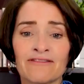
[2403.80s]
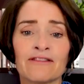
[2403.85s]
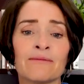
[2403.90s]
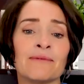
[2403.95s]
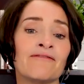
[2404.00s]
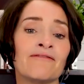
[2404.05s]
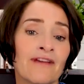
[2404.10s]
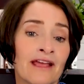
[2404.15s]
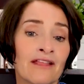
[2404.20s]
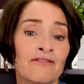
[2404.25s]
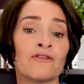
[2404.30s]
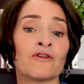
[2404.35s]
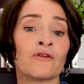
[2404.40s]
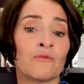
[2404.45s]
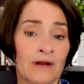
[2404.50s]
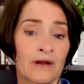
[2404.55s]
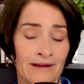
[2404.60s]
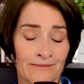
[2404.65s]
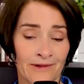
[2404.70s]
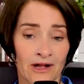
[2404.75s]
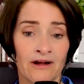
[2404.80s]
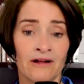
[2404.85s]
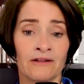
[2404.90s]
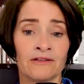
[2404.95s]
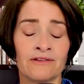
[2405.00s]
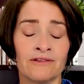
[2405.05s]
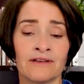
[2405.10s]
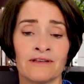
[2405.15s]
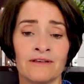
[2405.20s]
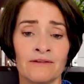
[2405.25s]
have to be faithful to what I'm
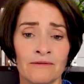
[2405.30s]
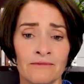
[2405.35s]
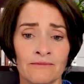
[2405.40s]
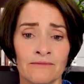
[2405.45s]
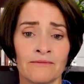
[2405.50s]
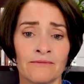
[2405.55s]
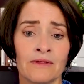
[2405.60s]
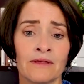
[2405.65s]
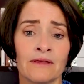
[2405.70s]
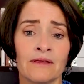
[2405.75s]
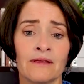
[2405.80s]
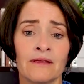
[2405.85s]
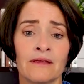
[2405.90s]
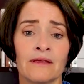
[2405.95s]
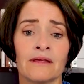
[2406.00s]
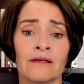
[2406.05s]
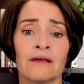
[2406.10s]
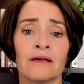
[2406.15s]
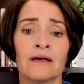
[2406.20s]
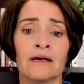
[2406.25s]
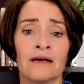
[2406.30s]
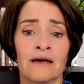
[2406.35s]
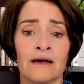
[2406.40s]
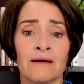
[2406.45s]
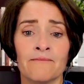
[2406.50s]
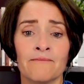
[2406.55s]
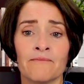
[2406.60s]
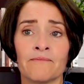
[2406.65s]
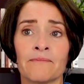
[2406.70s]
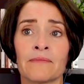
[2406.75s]
called to do.
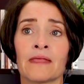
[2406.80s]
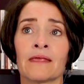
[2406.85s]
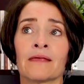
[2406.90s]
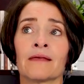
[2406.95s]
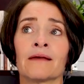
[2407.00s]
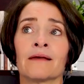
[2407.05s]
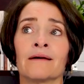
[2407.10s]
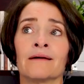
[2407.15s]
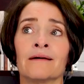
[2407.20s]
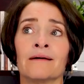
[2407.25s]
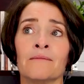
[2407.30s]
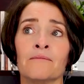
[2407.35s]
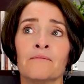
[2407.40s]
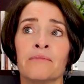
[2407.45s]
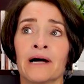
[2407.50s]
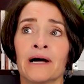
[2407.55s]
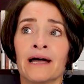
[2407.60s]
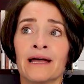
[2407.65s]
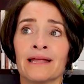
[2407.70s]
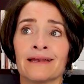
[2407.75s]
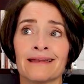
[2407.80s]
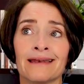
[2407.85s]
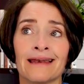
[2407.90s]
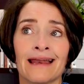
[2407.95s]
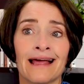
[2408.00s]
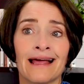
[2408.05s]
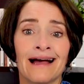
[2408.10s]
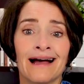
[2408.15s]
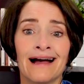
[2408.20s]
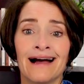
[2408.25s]
But
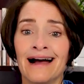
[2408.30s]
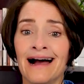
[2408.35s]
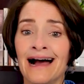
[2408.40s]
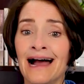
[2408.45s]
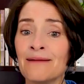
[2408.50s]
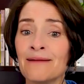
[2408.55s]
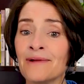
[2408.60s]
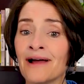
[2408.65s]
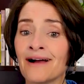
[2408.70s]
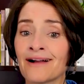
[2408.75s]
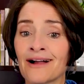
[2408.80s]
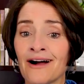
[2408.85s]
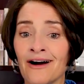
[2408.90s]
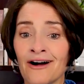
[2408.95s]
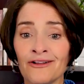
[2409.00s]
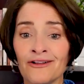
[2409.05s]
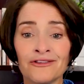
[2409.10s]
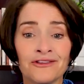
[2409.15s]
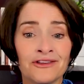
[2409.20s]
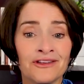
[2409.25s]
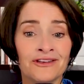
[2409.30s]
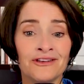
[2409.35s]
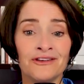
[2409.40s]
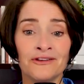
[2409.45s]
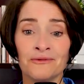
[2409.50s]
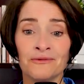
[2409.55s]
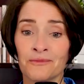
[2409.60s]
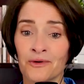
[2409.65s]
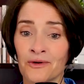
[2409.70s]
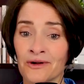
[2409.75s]
I'm not called to
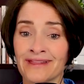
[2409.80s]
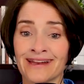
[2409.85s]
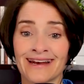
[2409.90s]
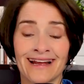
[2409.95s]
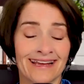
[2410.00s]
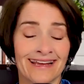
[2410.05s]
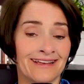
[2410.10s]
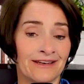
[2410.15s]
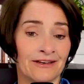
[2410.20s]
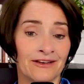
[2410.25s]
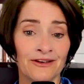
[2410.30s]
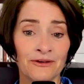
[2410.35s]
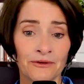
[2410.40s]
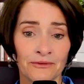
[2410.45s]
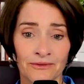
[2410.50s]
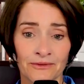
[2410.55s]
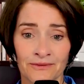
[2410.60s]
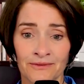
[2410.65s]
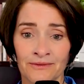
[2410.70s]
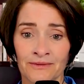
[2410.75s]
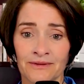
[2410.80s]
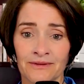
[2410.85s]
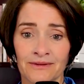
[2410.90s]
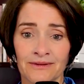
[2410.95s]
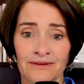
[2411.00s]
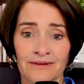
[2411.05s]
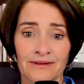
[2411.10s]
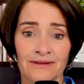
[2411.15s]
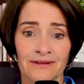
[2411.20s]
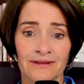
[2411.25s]
do more than I can do.
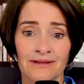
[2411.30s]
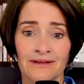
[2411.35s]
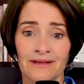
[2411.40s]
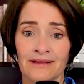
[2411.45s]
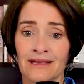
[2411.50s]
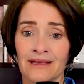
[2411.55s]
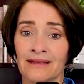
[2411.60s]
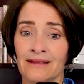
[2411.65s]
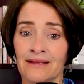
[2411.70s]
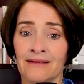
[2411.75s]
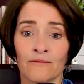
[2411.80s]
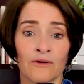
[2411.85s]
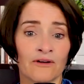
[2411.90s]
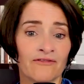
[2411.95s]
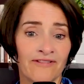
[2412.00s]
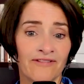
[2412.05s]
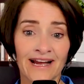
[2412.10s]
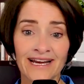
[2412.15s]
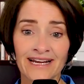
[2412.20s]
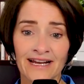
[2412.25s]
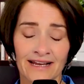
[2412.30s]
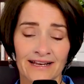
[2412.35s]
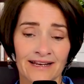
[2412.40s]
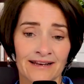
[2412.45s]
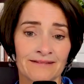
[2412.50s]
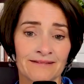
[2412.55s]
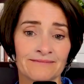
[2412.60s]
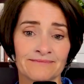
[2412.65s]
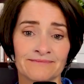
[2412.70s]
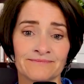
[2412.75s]
And we're finite.